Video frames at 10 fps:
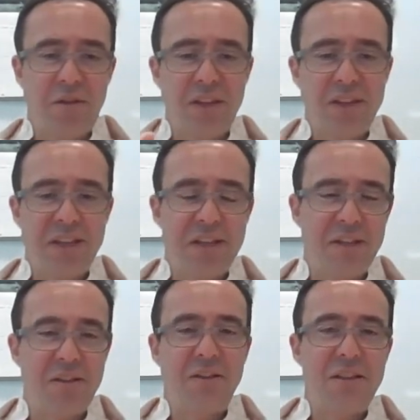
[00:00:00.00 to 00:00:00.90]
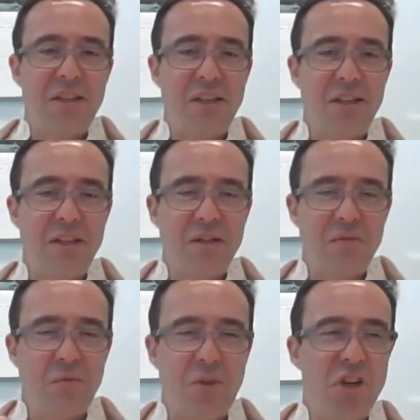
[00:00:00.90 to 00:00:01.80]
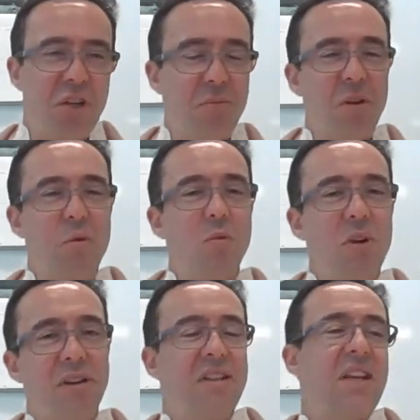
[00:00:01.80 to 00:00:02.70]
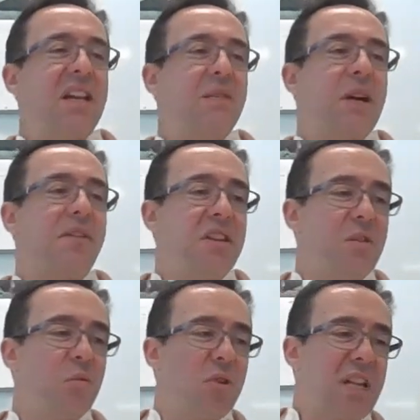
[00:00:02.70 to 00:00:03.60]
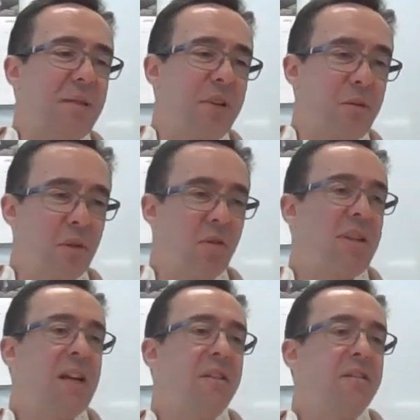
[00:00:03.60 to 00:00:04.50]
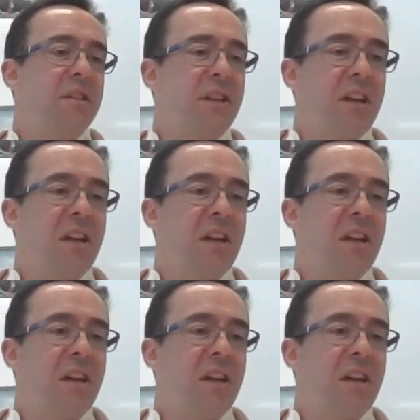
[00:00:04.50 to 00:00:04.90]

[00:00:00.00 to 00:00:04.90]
this is this is judging by what we understand about this and what's happening with lockdowns.